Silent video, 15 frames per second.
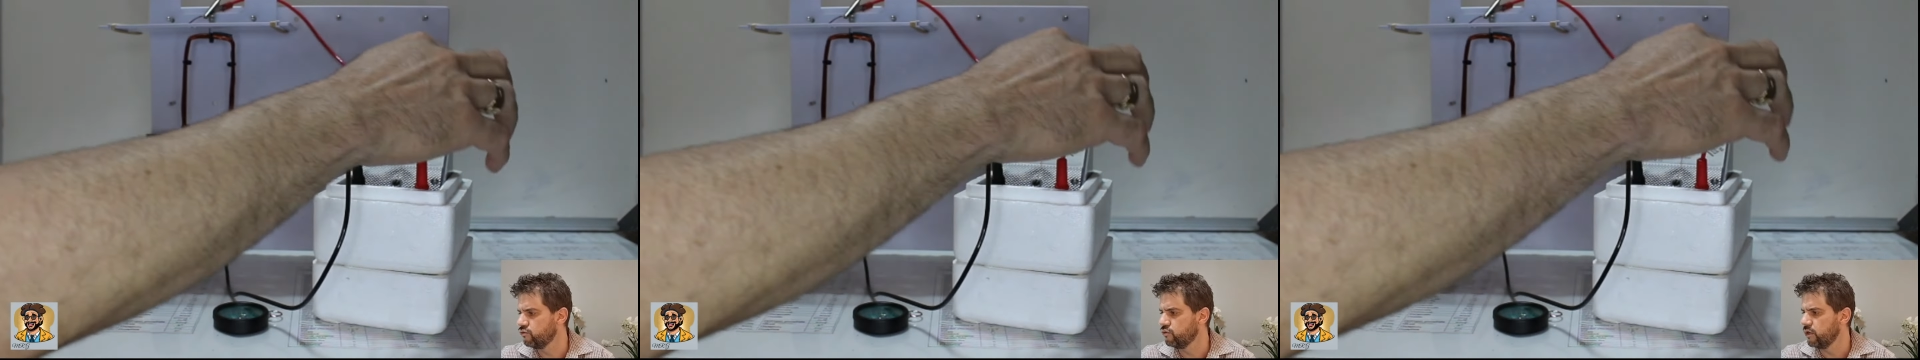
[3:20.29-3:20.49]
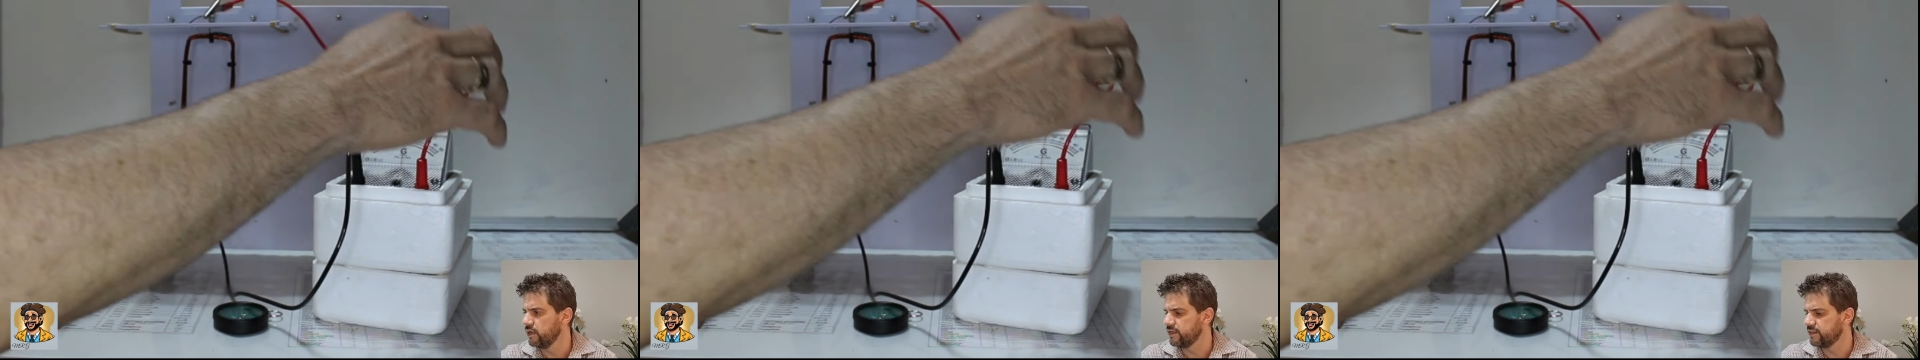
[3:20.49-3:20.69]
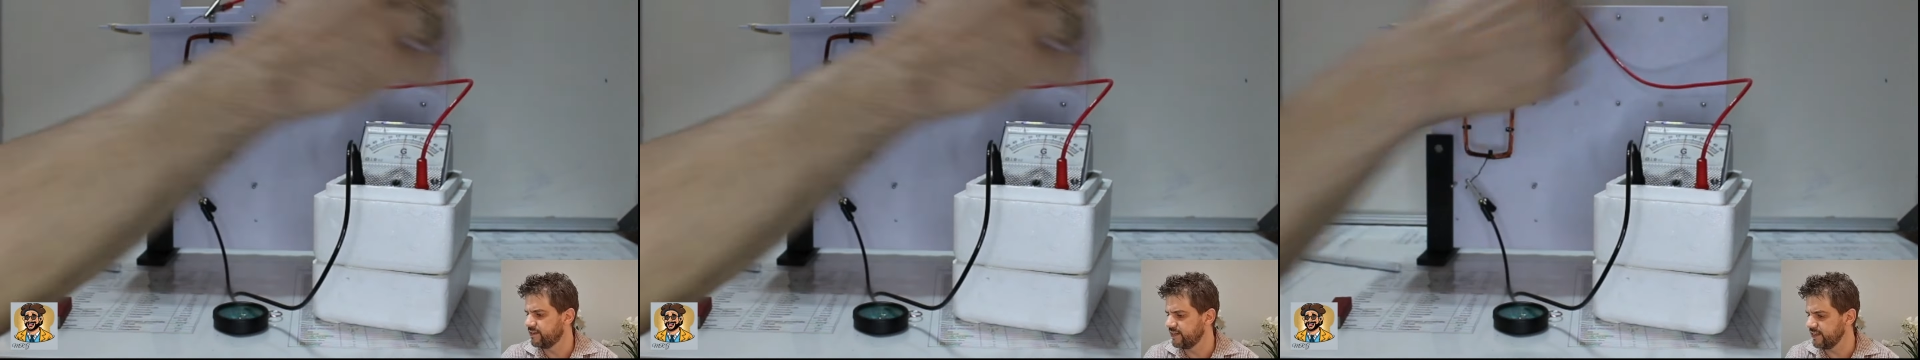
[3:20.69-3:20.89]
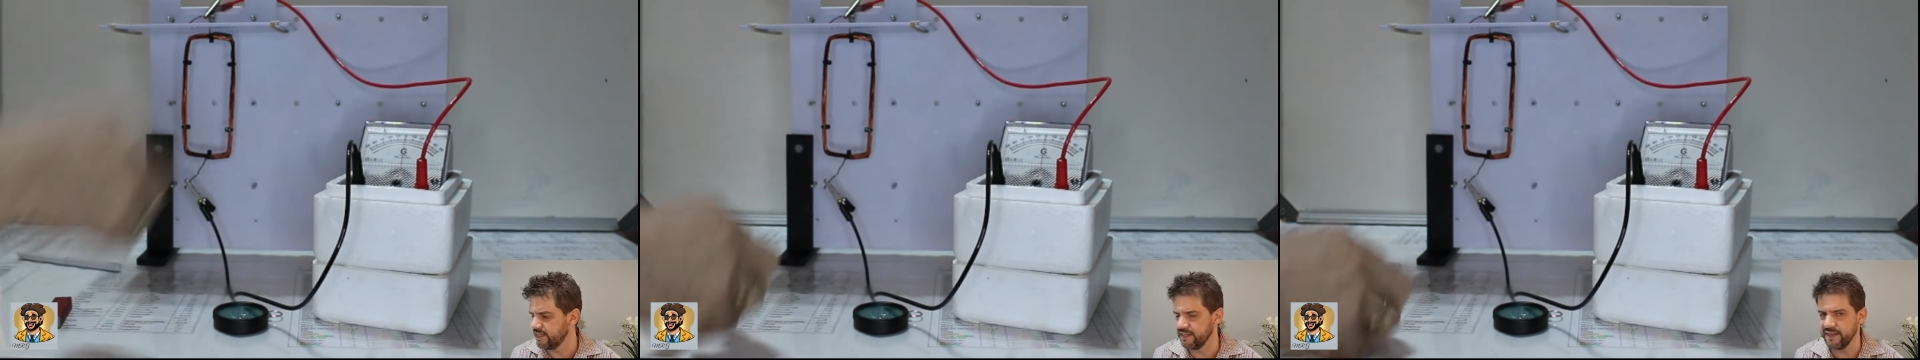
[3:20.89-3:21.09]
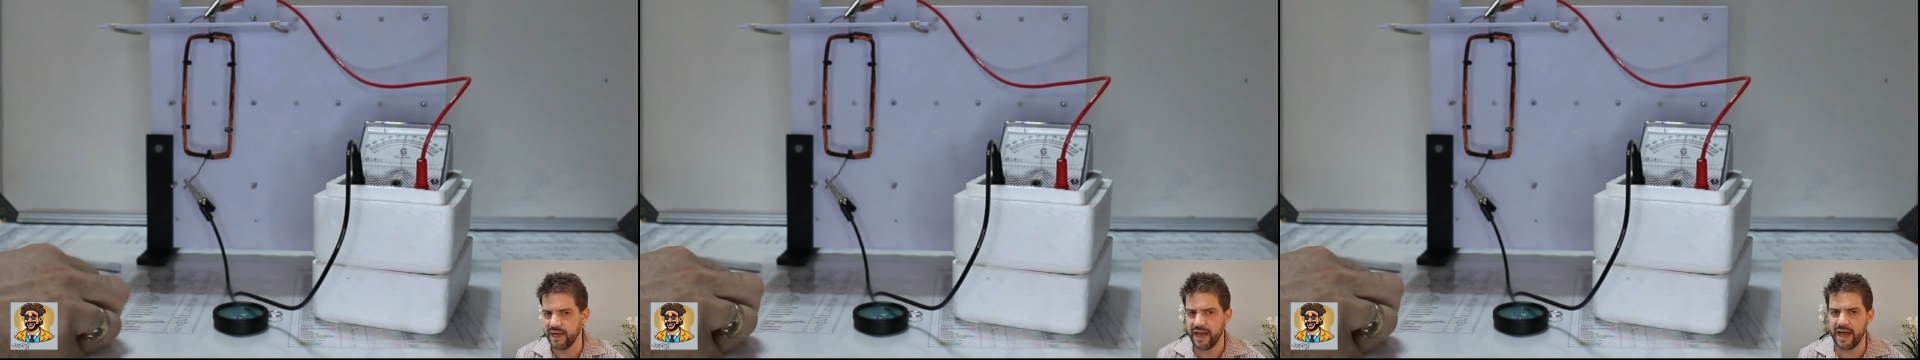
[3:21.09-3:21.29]
see
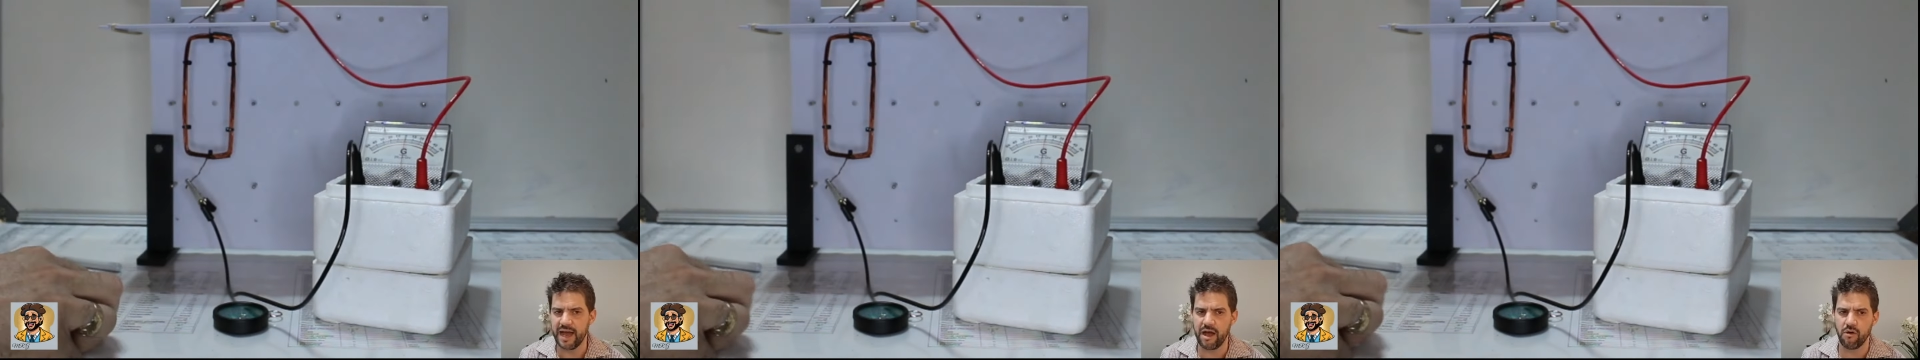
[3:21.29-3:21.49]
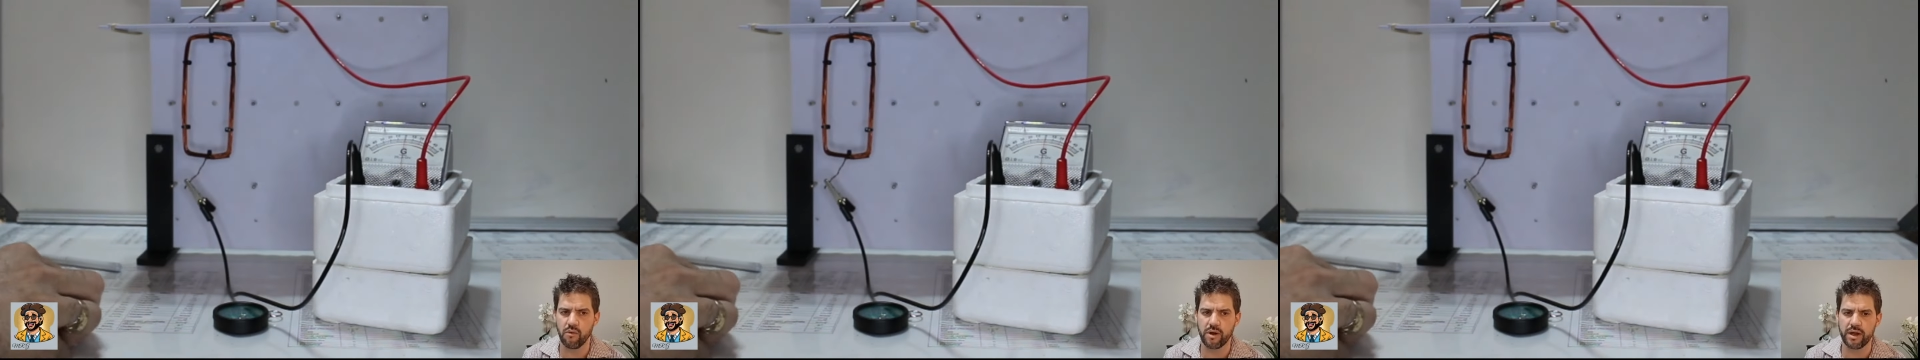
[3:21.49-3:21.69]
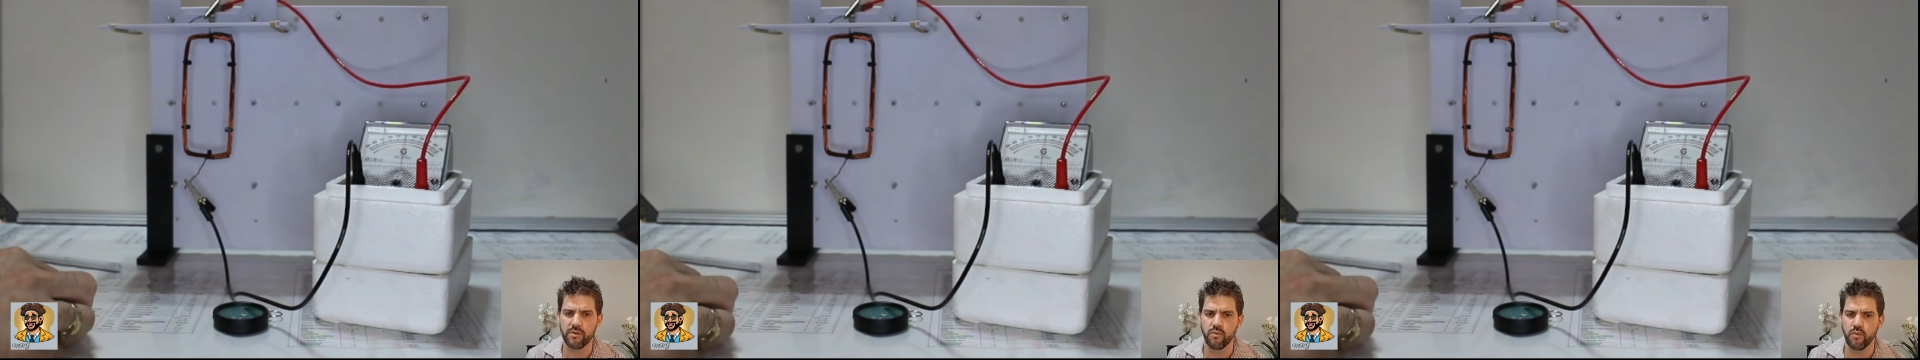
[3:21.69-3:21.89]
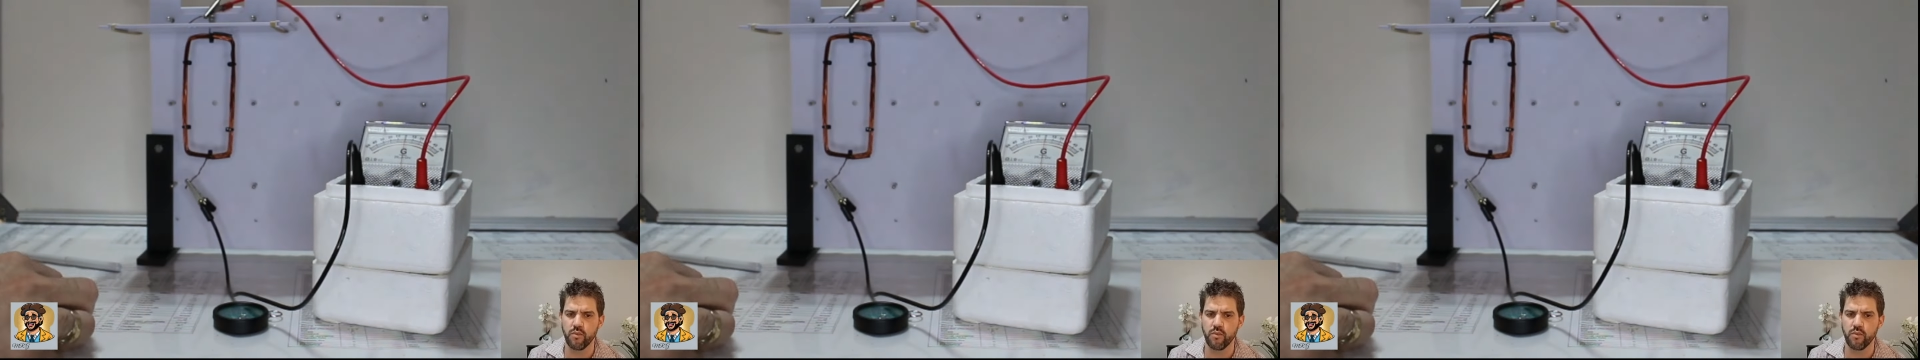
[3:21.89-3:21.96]
how can we